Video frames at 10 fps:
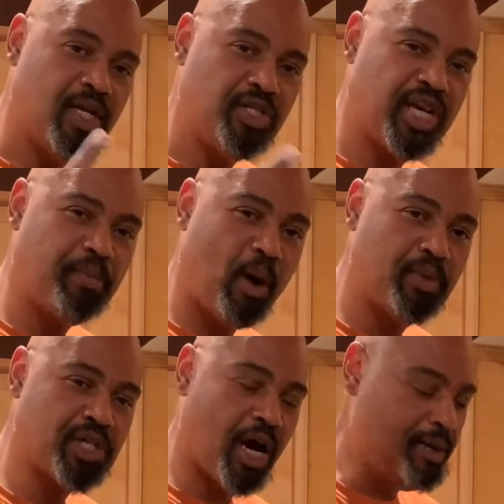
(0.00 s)
Chicken
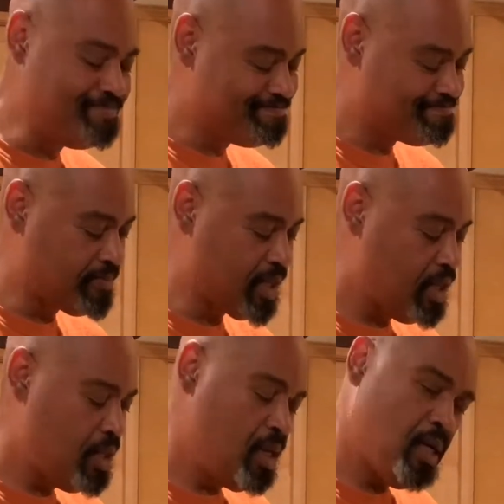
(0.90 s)
Parmesan.
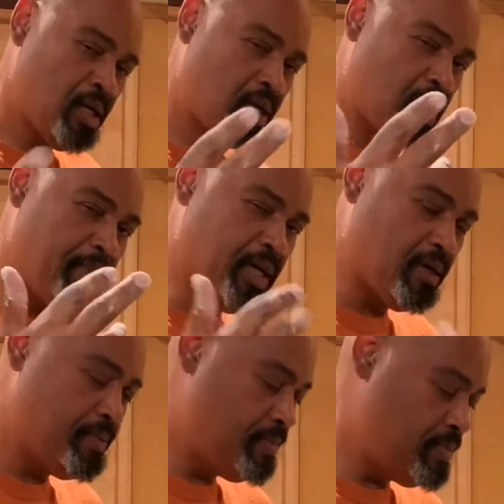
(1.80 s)
Come here.
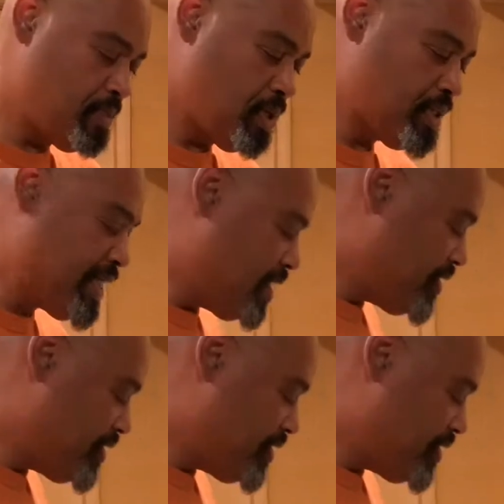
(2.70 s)
Look down